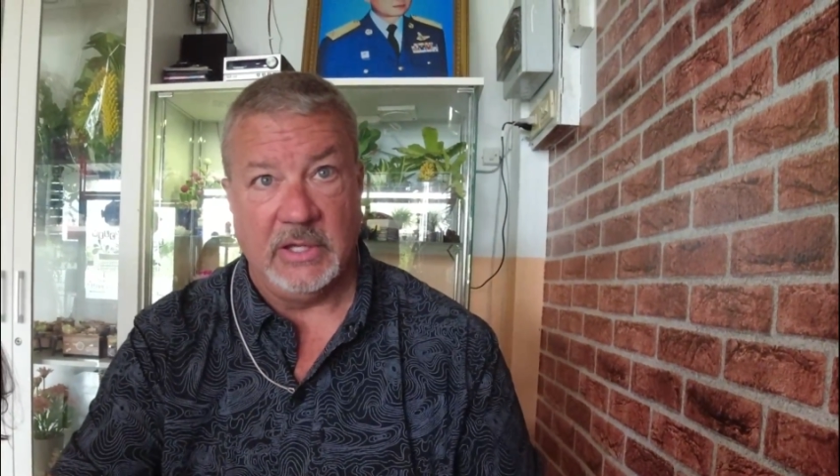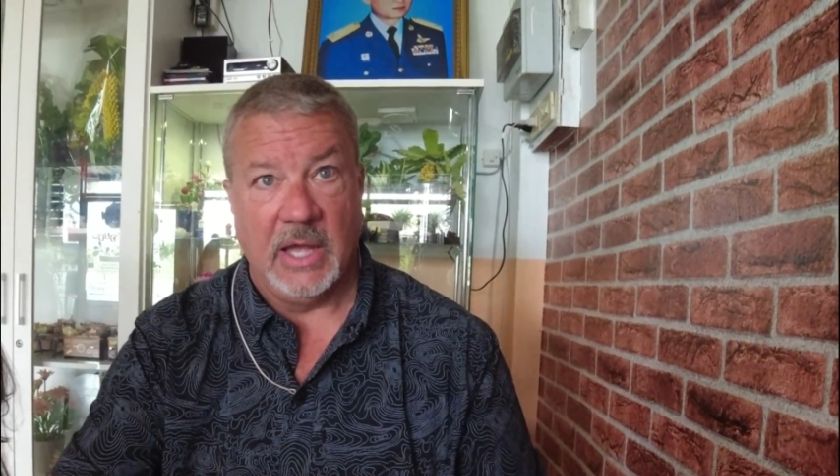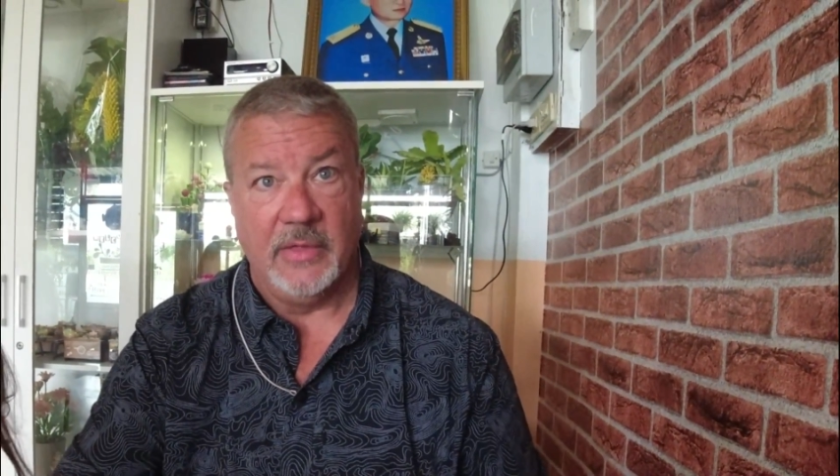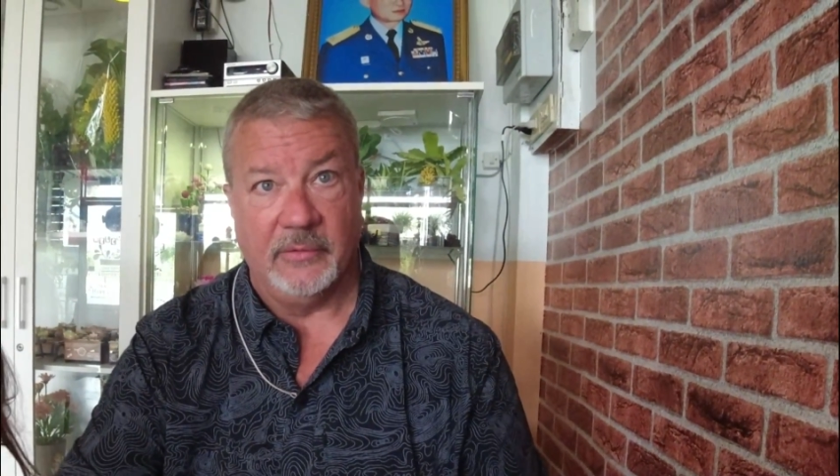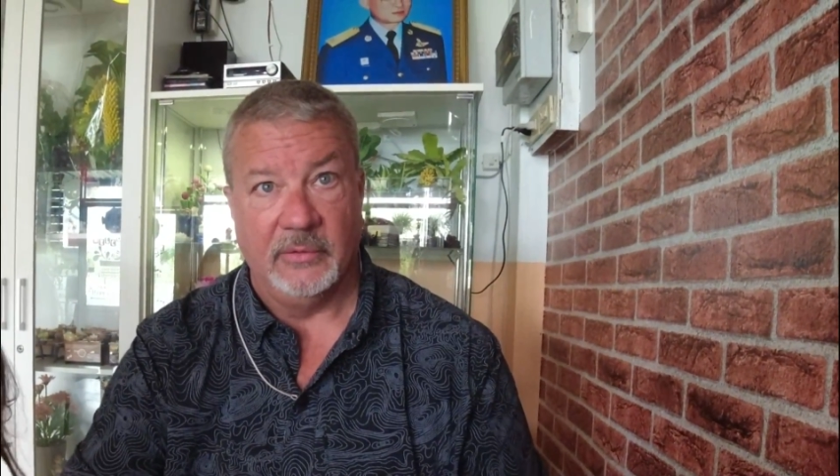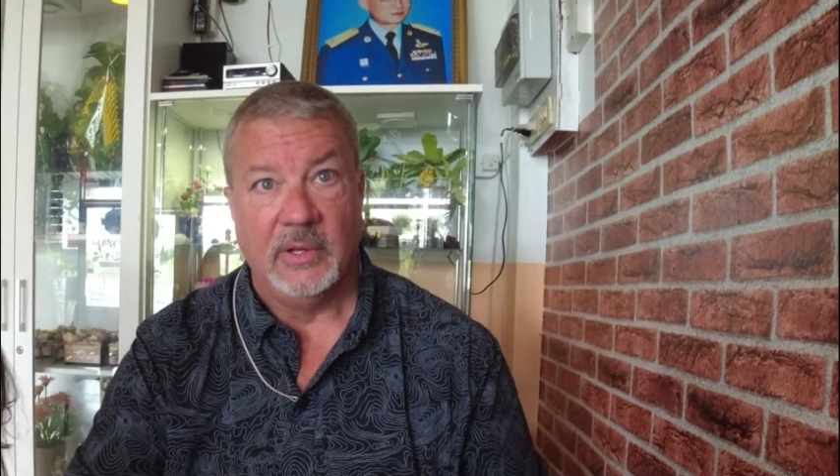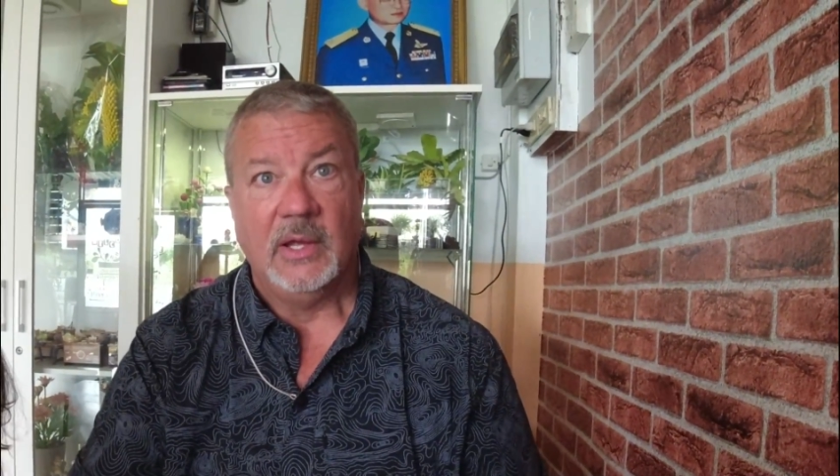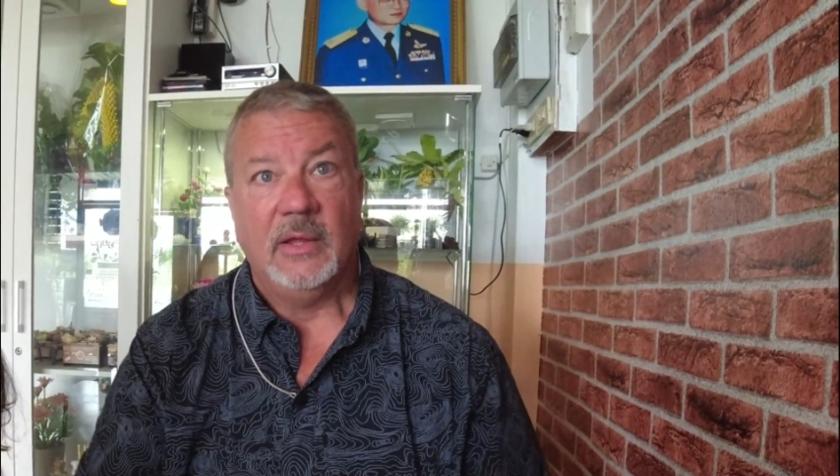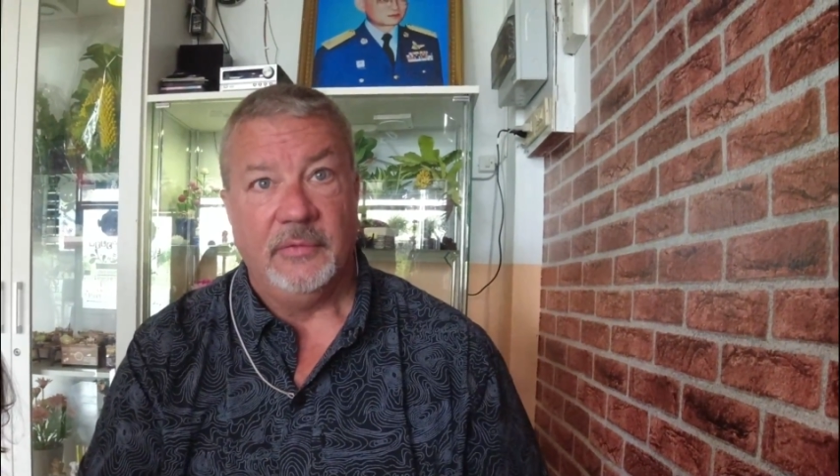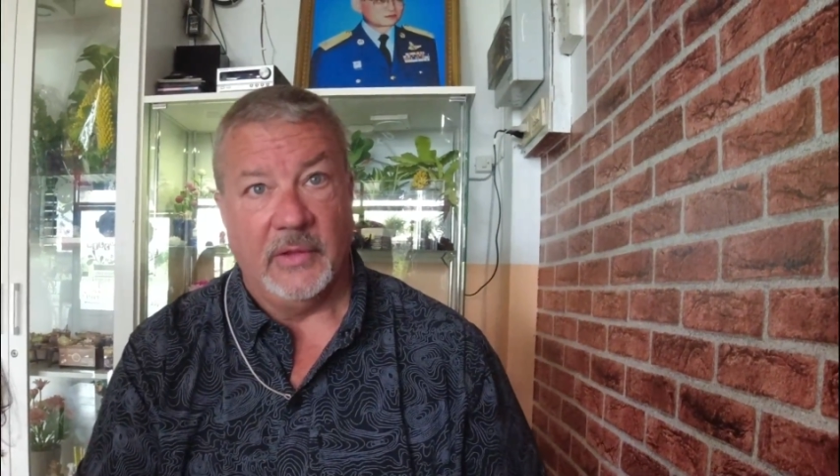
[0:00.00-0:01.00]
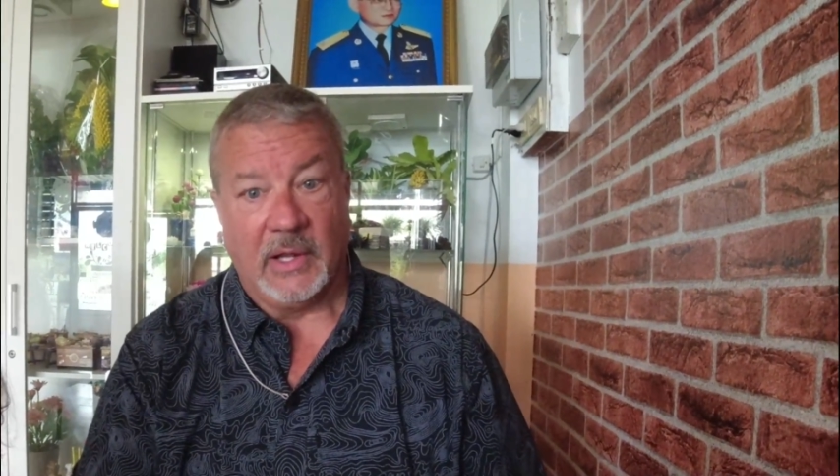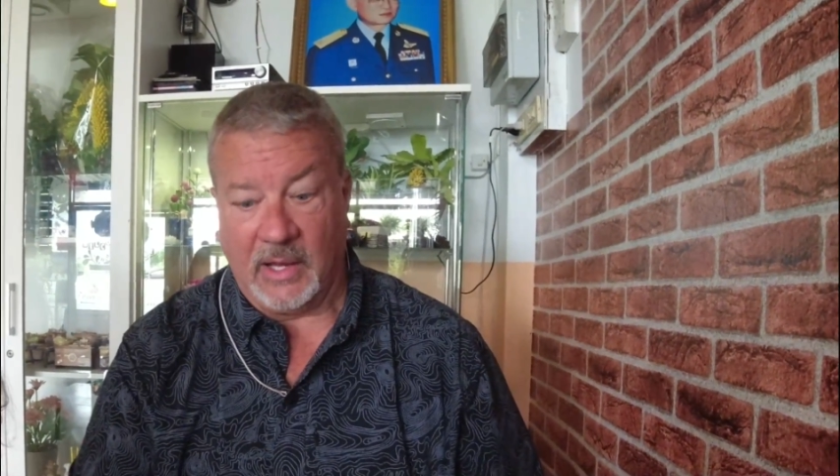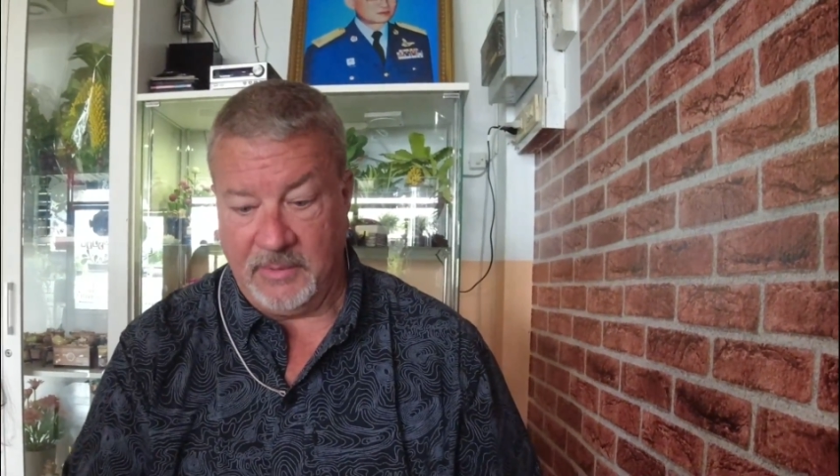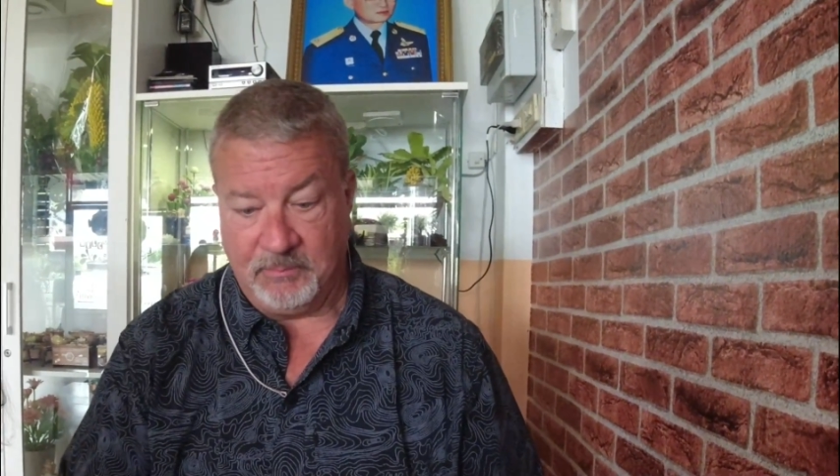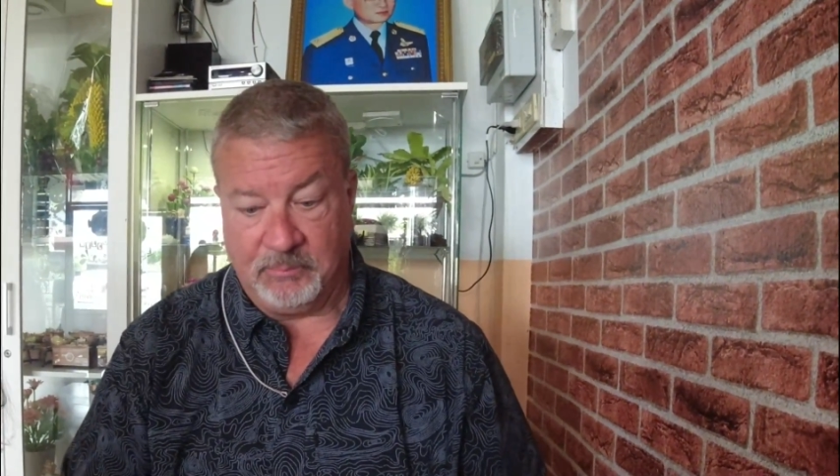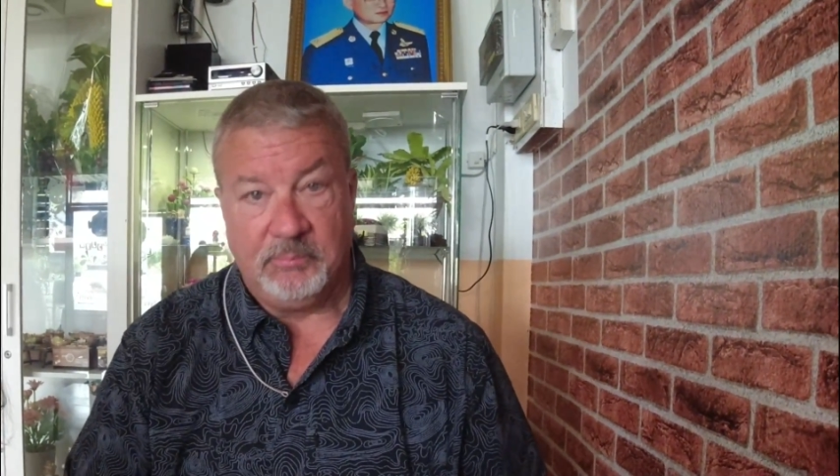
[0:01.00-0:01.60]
together, then I